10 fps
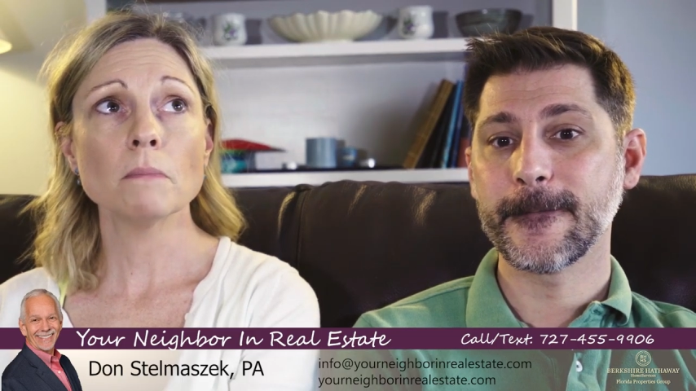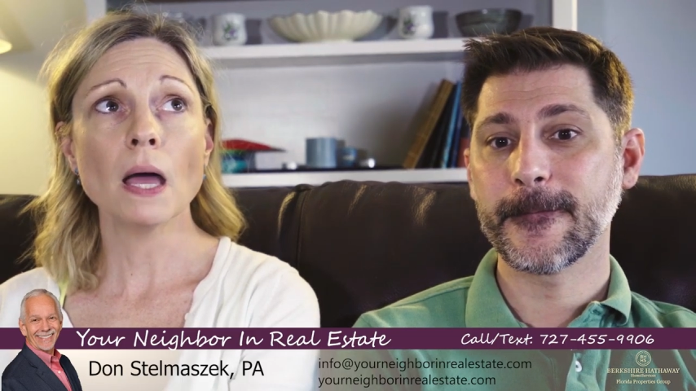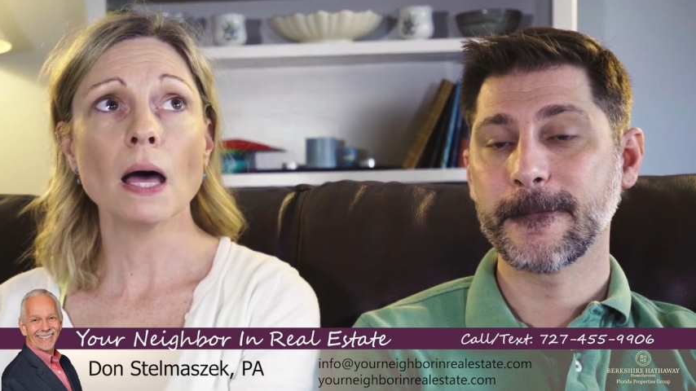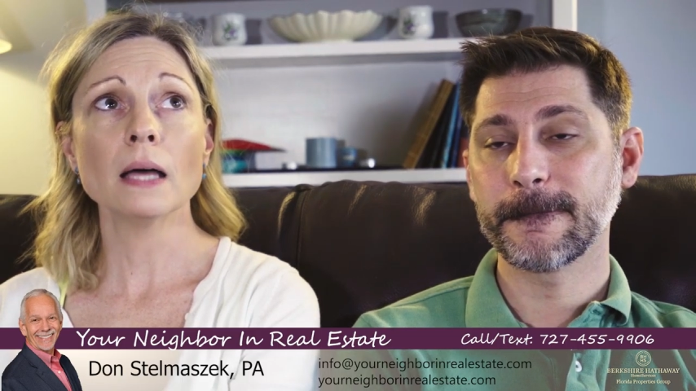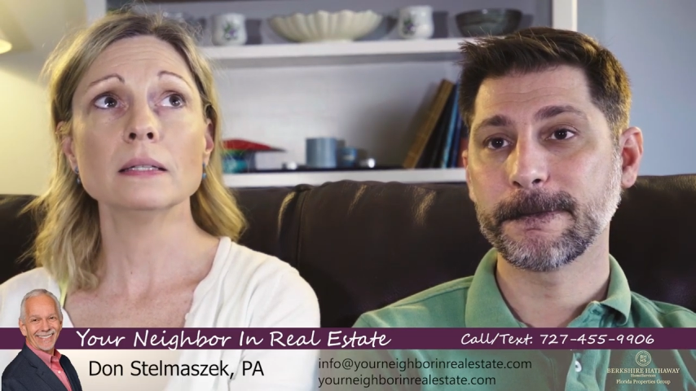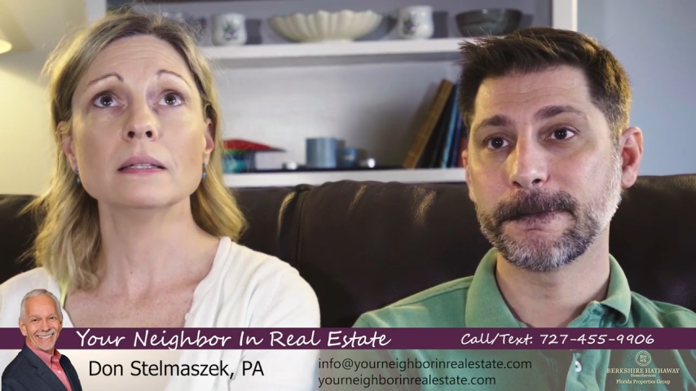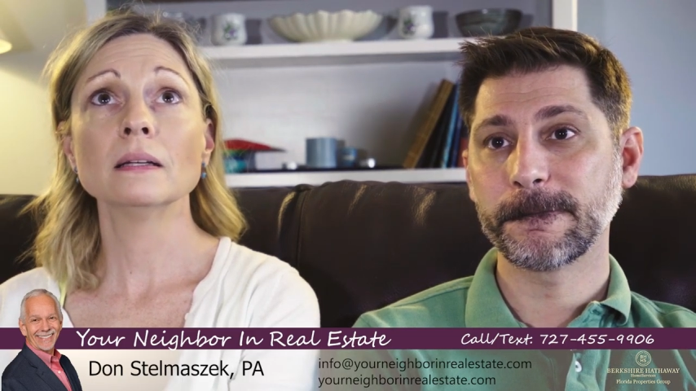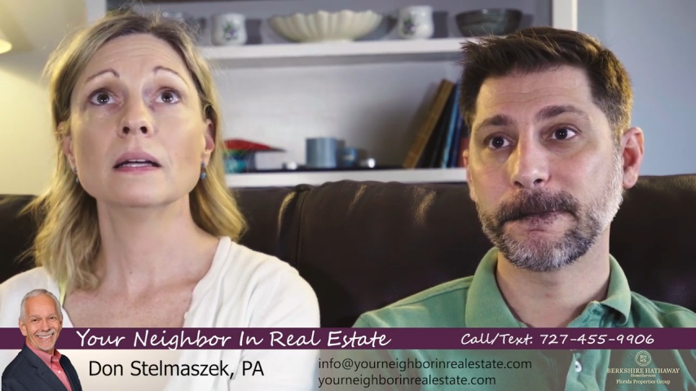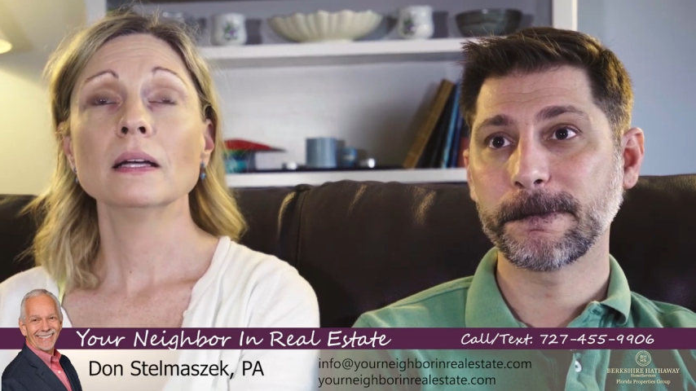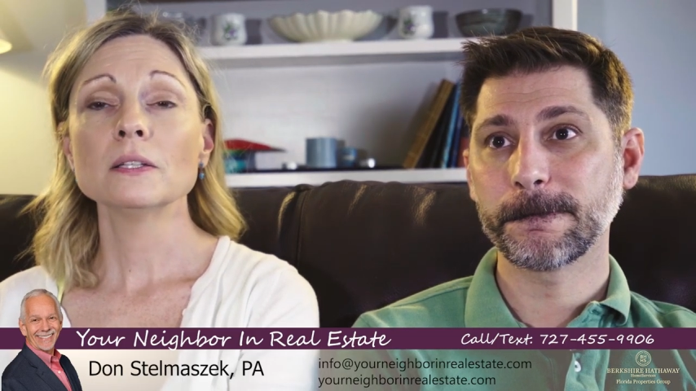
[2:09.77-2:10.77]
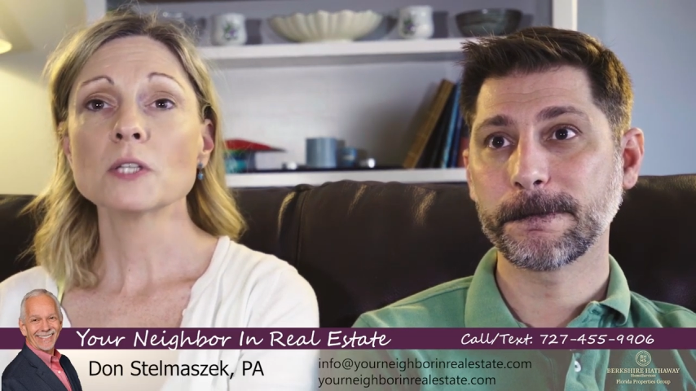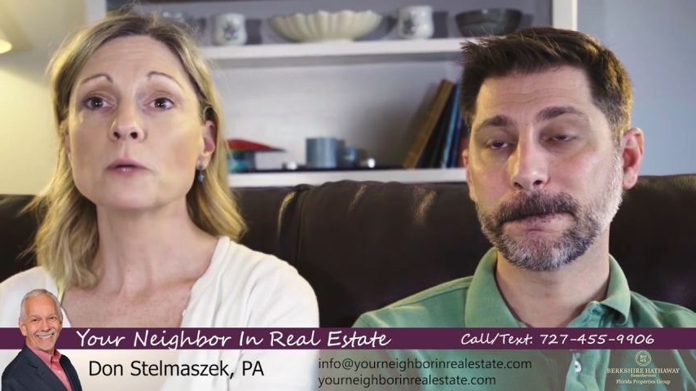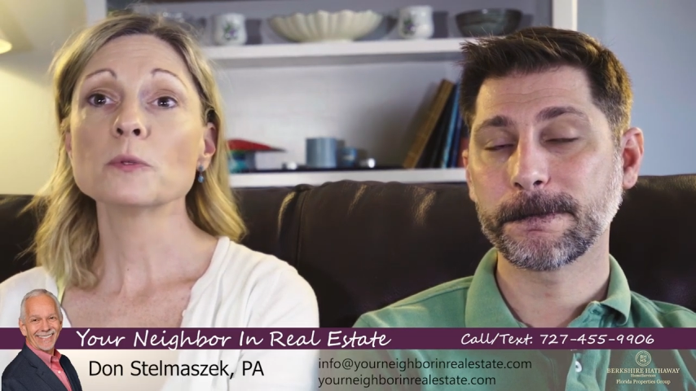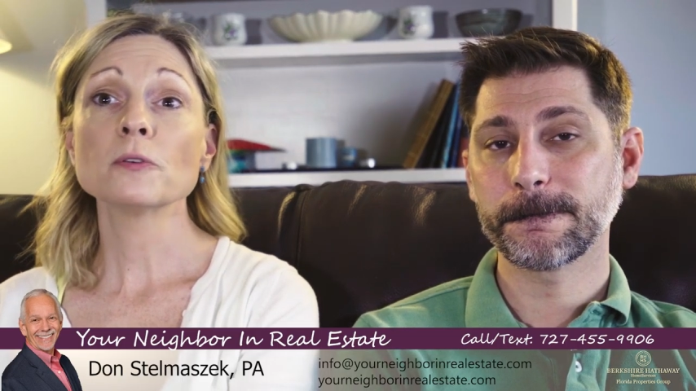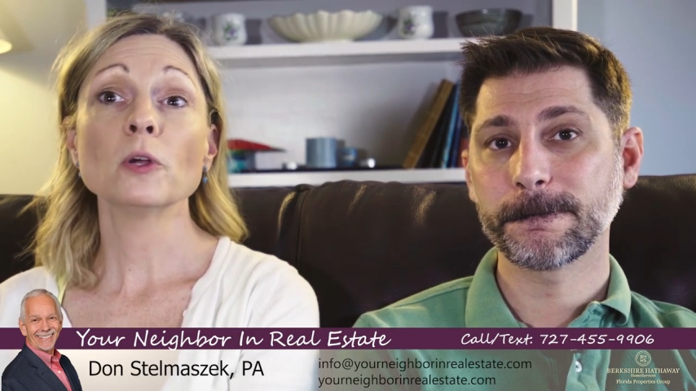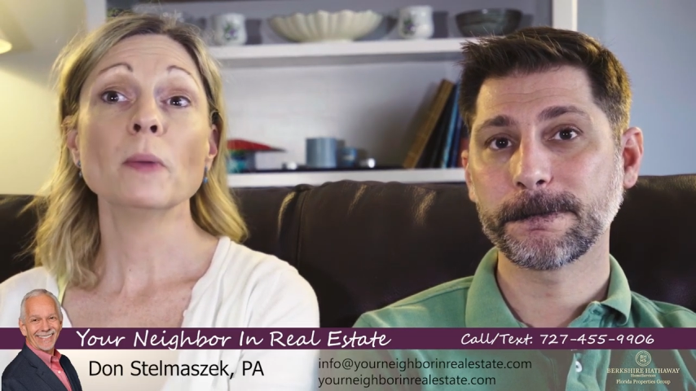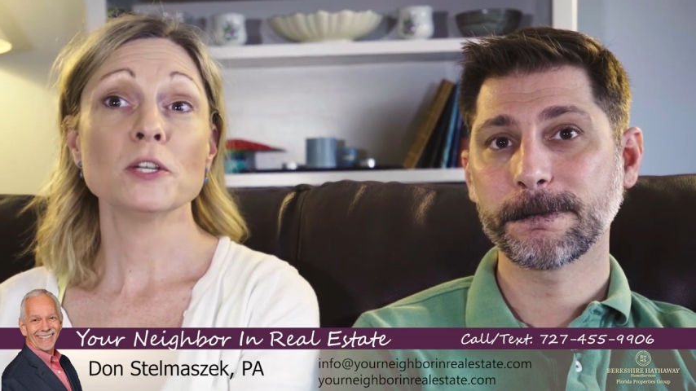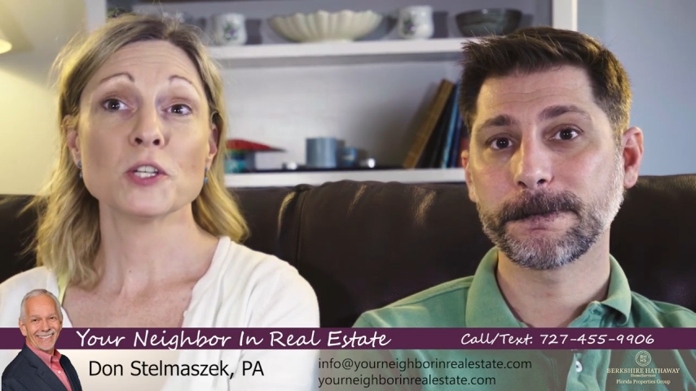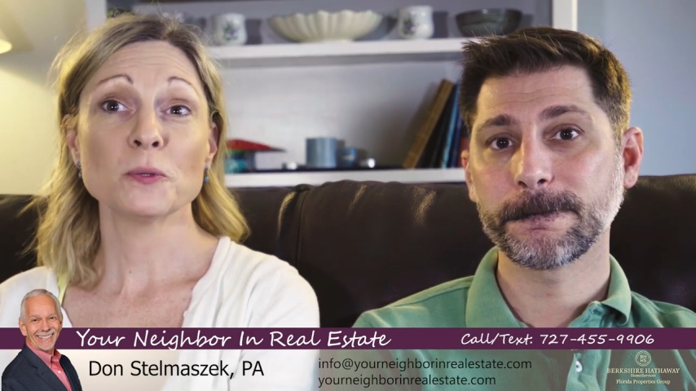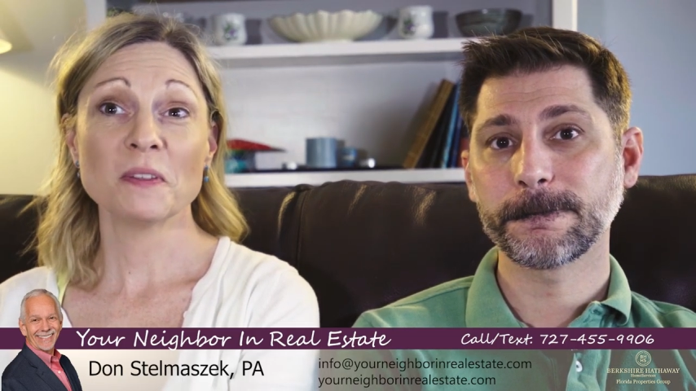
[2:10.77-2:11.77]
Speaker 1: and Don was very
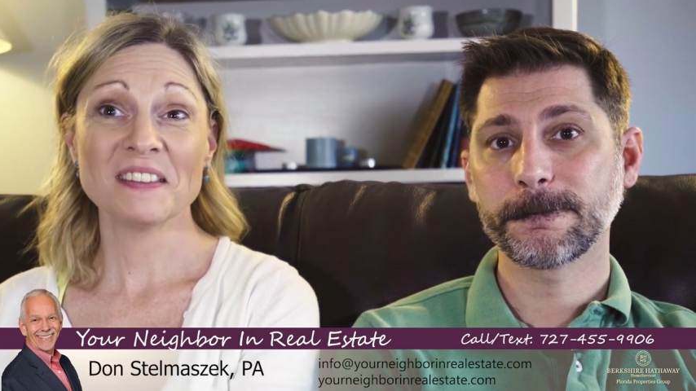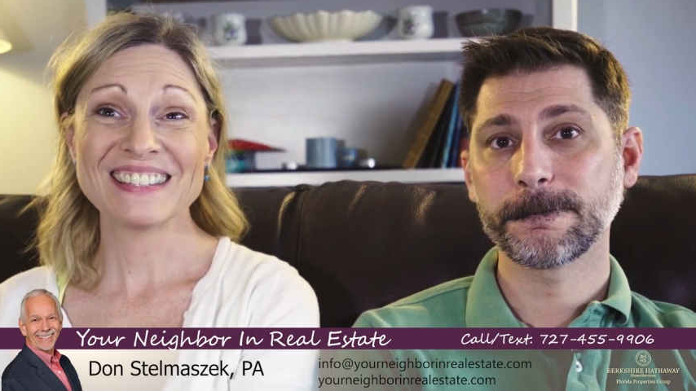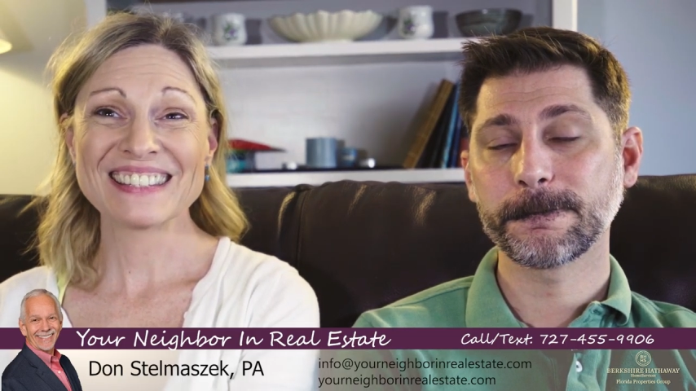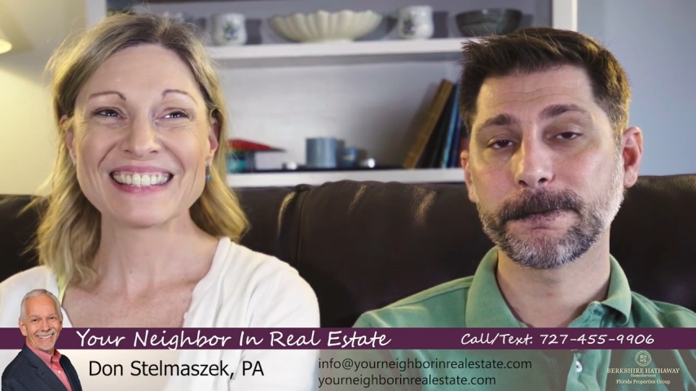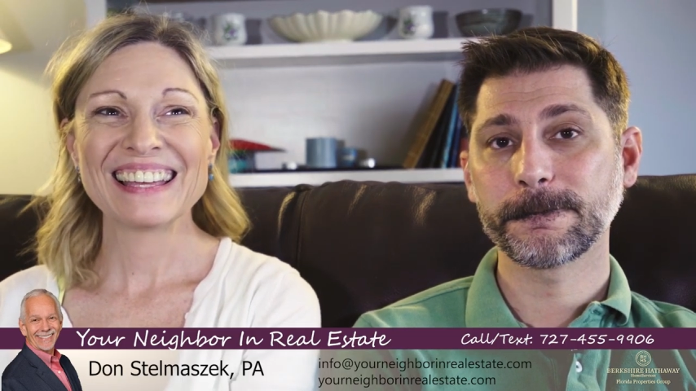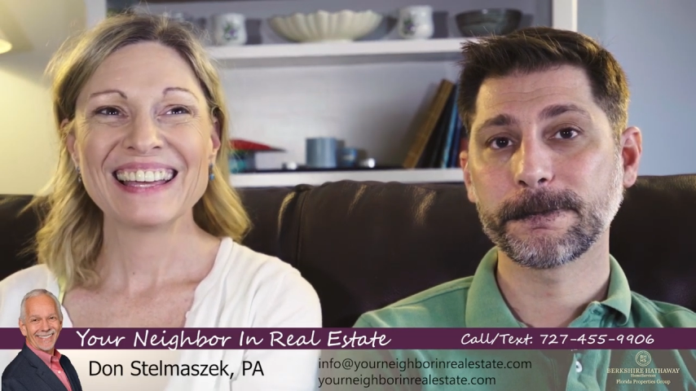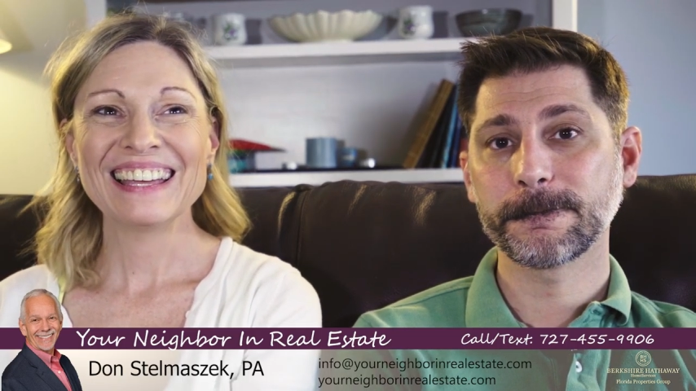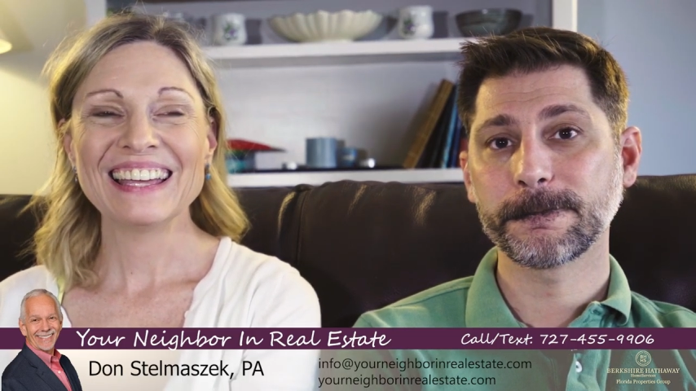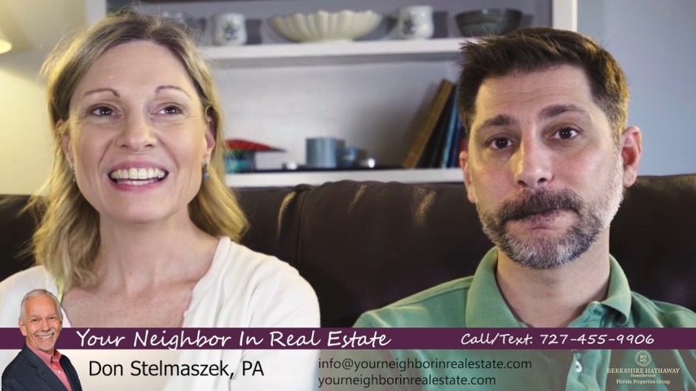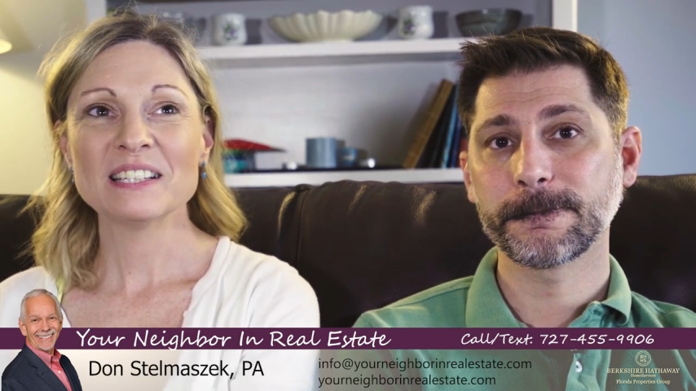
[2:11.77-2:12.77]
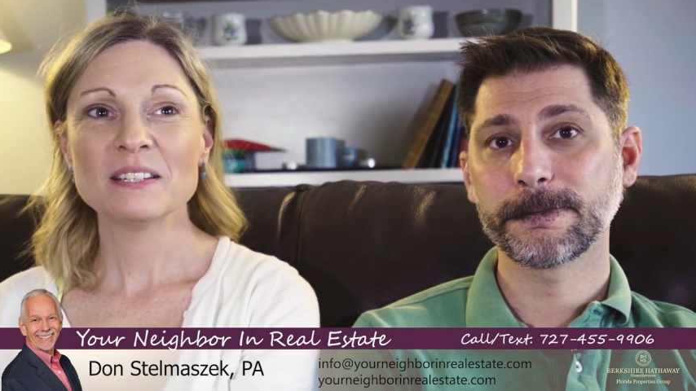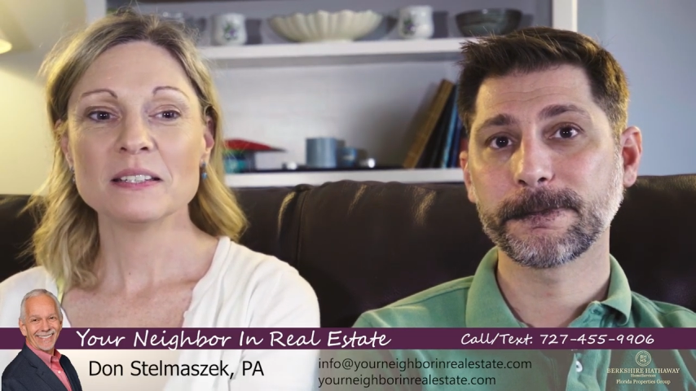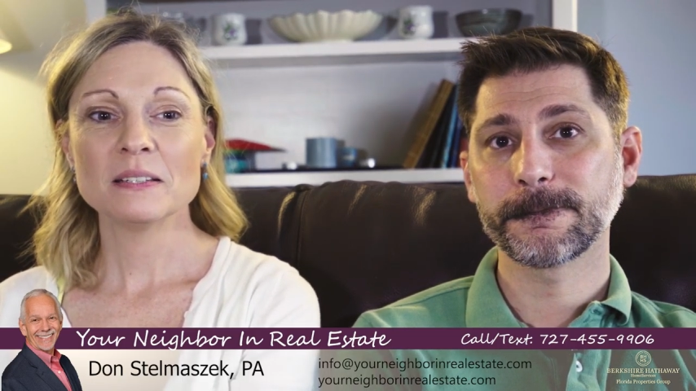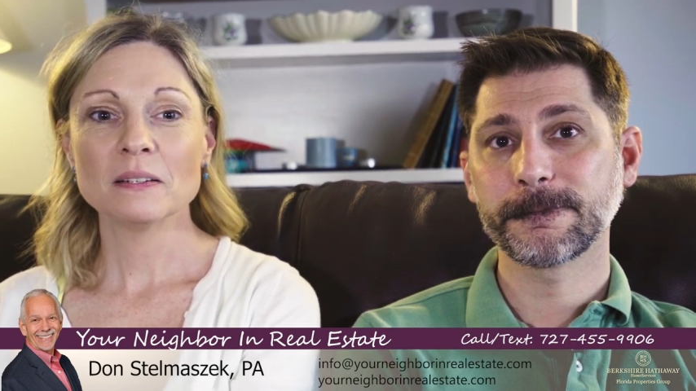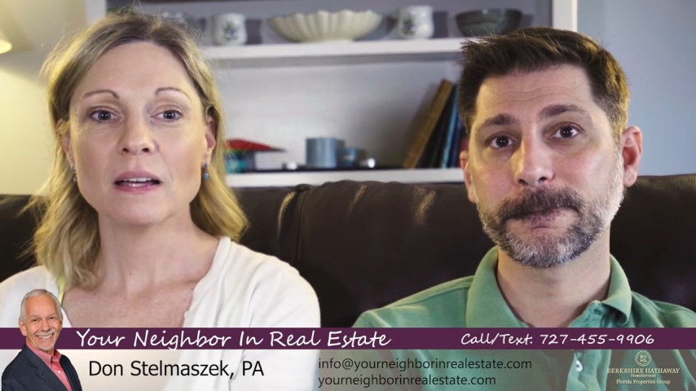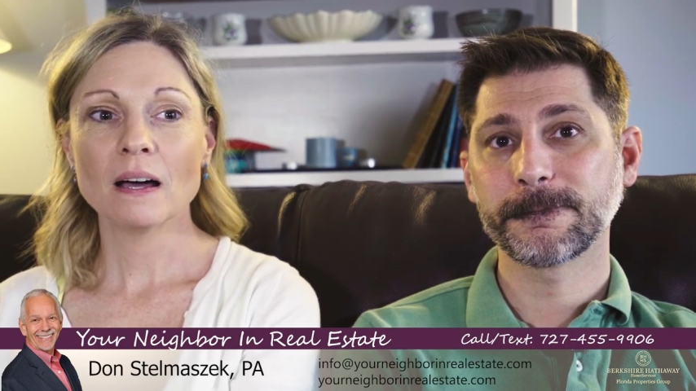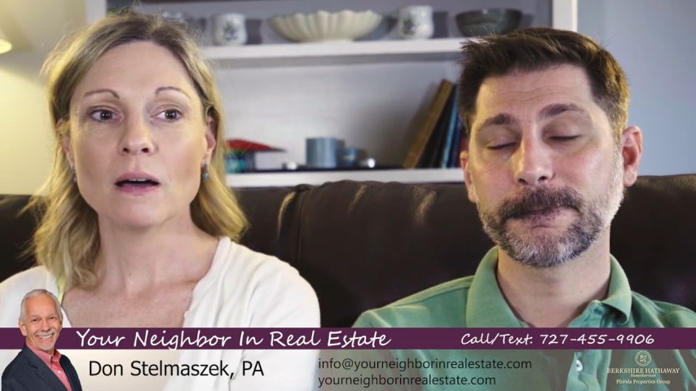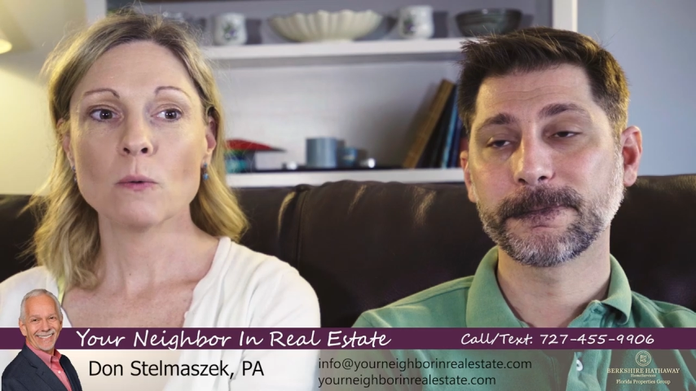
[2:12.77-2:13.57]
patient with us and uh,